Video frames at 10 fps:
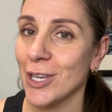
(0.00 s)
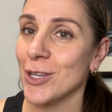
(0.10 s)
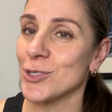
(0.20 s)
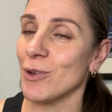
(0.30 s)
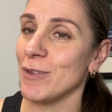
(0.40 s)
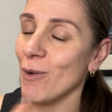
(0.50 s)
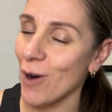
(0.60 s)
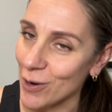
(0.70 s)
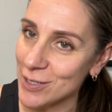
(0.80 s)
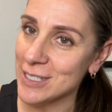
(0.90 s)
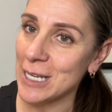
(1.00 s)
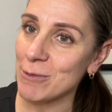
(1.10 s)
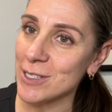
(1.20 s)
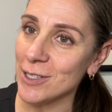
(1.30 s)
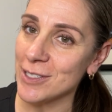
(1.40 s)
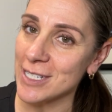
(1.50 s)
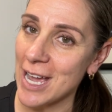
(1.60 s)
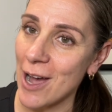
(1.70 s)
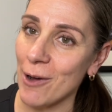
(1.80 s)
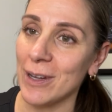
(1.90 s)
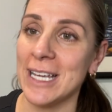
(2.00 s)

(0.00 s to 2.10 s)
So if you aren't seeing results now,